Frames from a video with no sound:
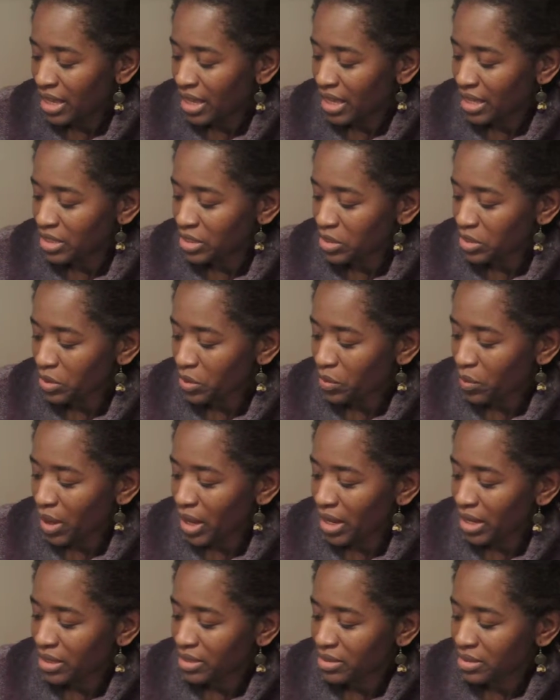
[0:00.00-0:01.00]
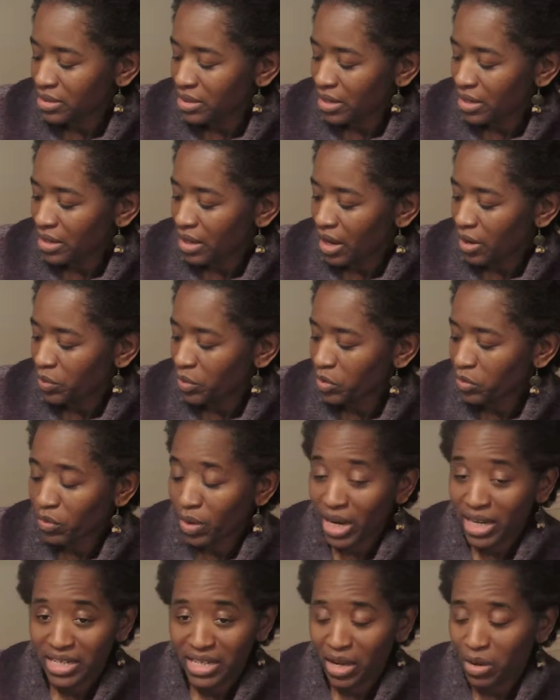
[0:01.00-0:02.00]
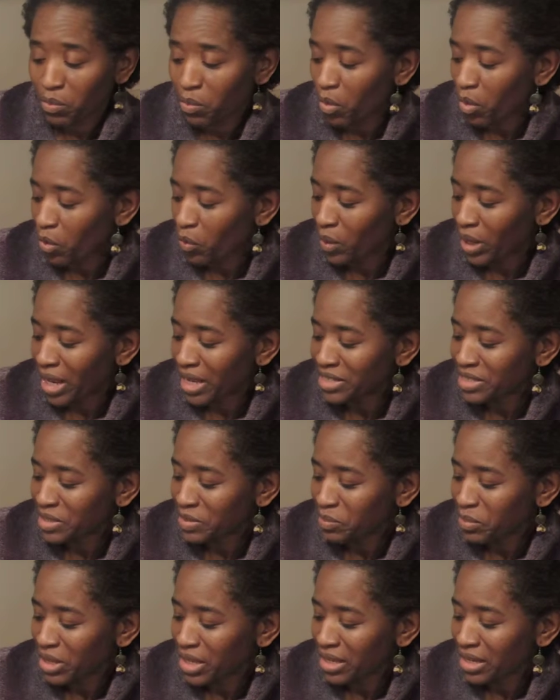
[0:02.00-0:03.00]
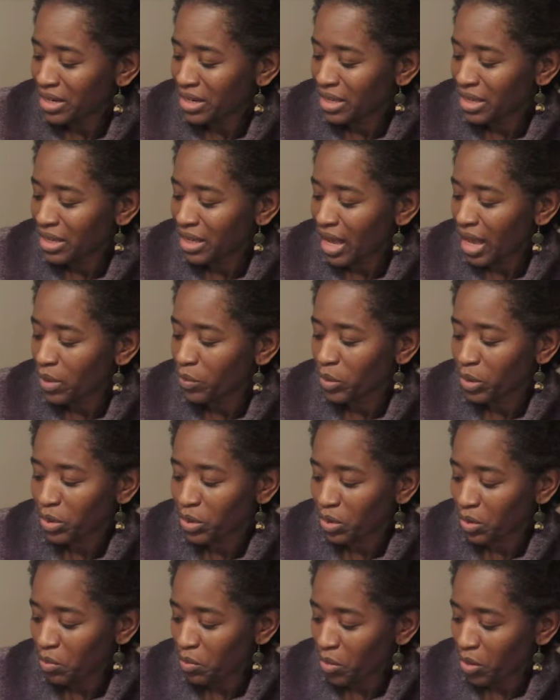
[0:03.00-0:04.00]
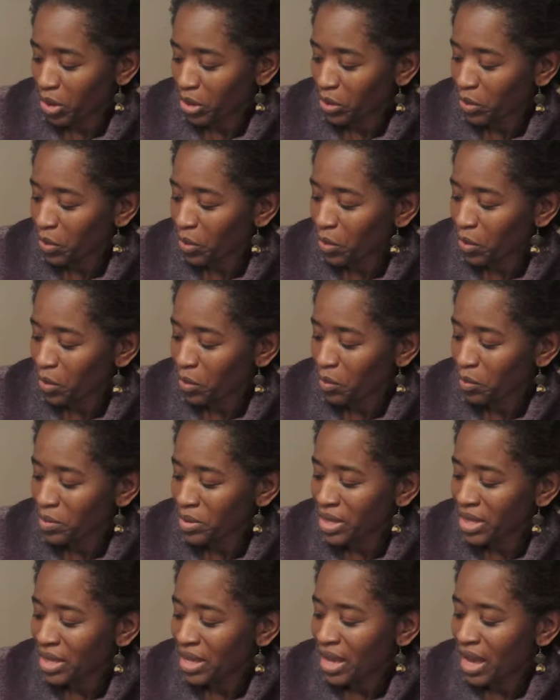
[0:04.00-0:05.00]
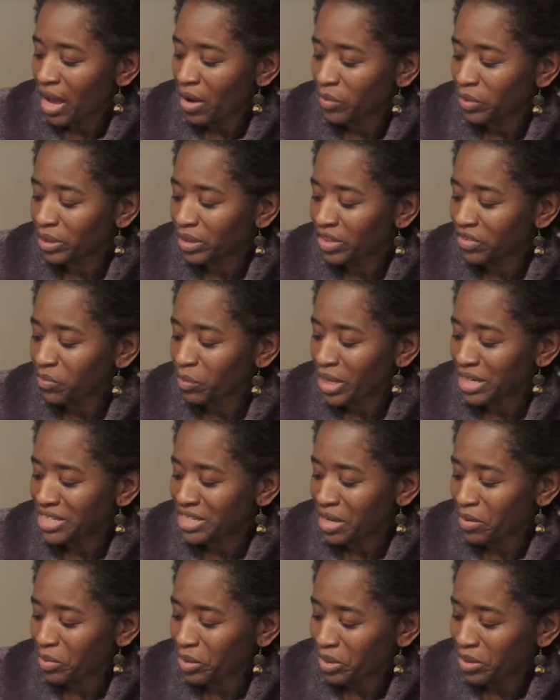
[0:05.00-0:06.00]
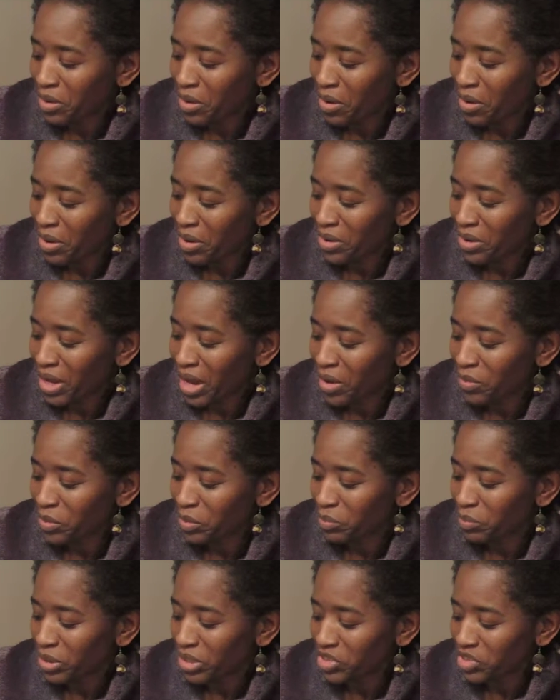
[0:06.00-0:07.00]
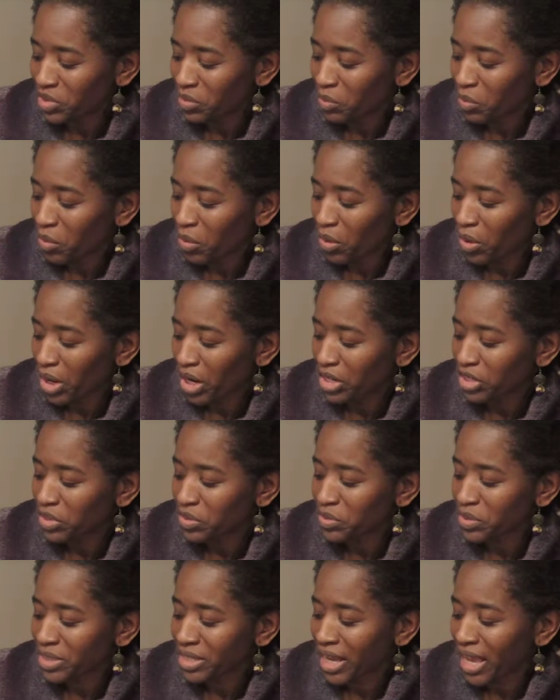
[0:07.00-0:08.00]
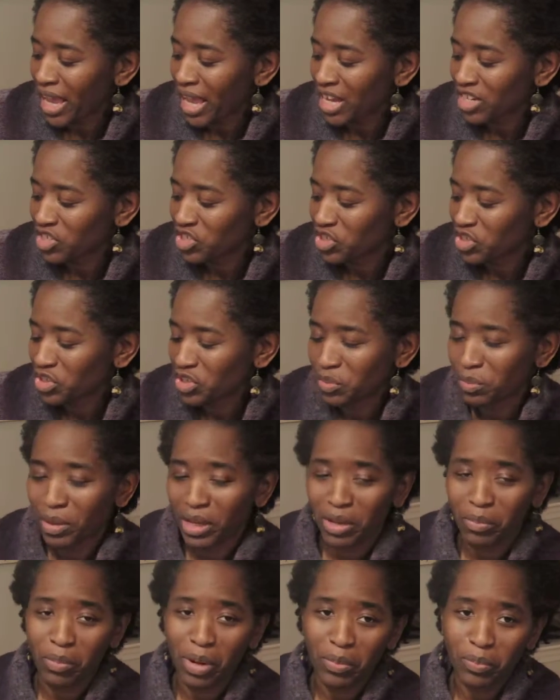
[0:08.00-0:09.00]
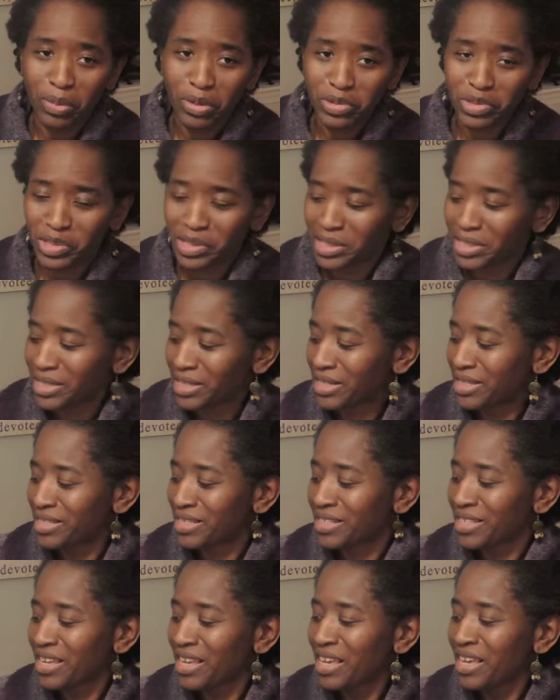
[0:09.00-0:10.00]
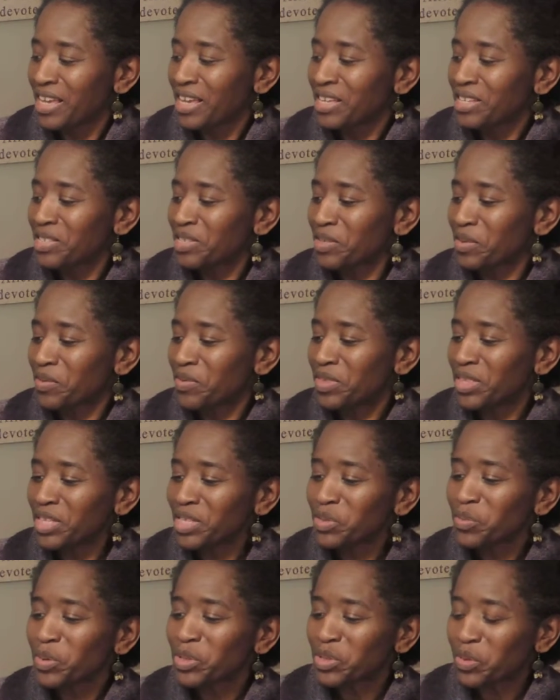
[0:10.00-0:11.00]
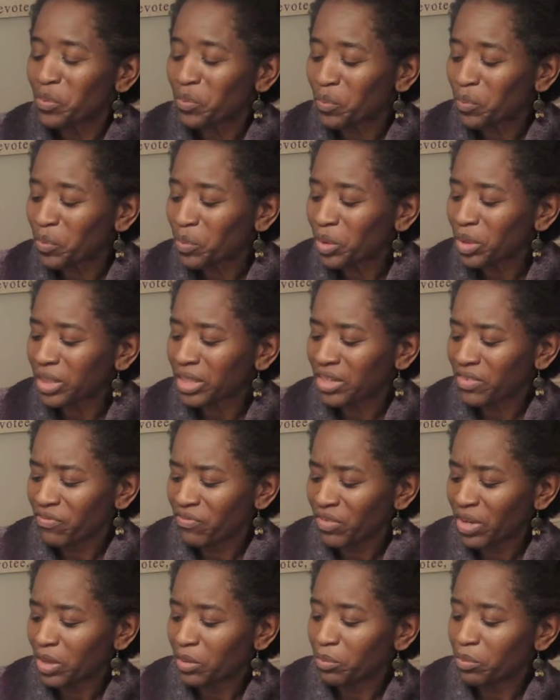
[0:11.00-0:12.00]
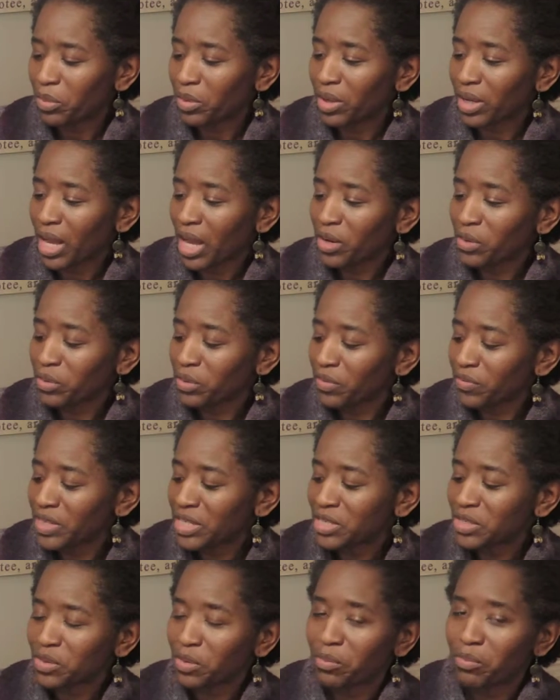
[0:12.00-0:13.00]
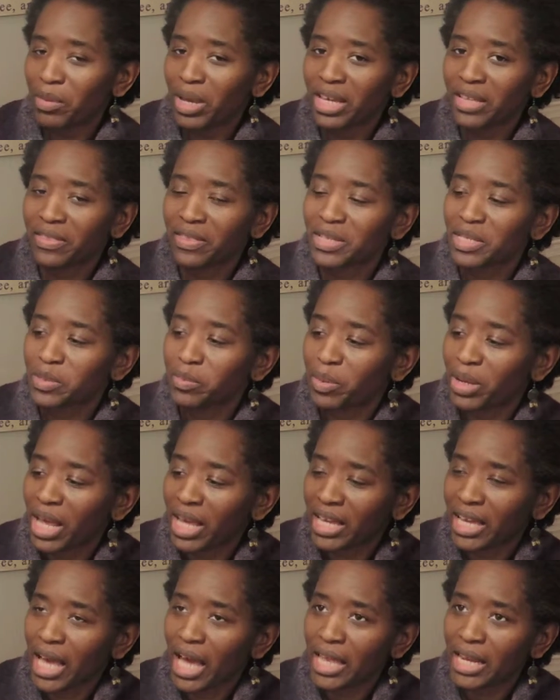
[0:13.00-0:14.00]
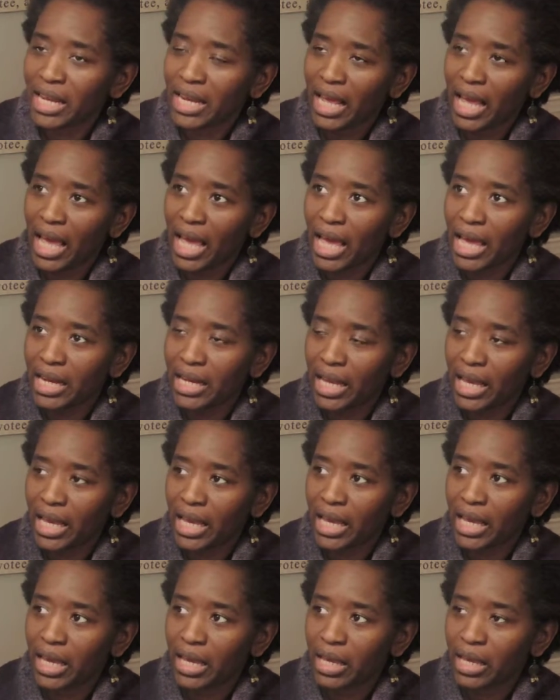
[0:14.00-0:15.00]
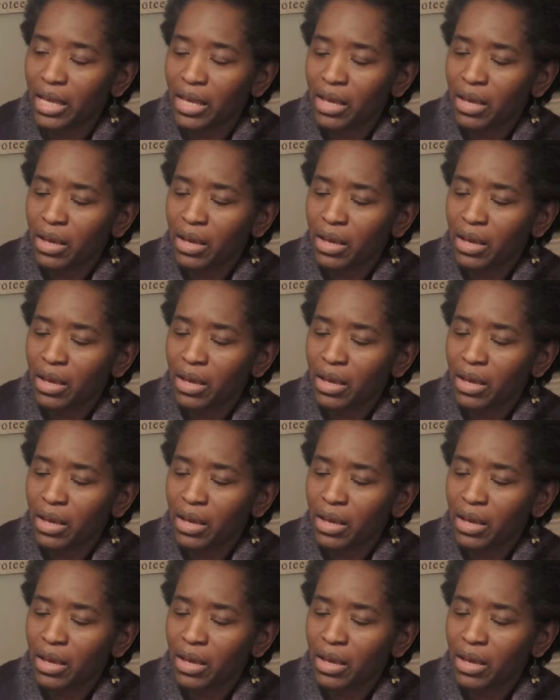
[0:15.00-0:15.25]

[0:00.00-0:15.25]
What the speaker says: And so I said I would write down more what I spend, I would cook more at home, I would leave my debit card, I would budget more and use cash to make my purchases. So this was a really fun book. I don't know if they still make this, but I got it I'm